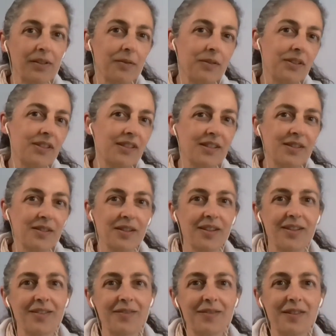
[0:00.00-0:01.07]
which is
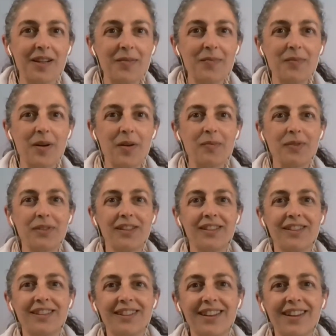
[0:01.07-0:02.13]
a very
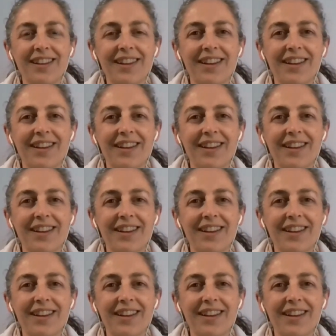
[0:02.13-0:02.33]
popular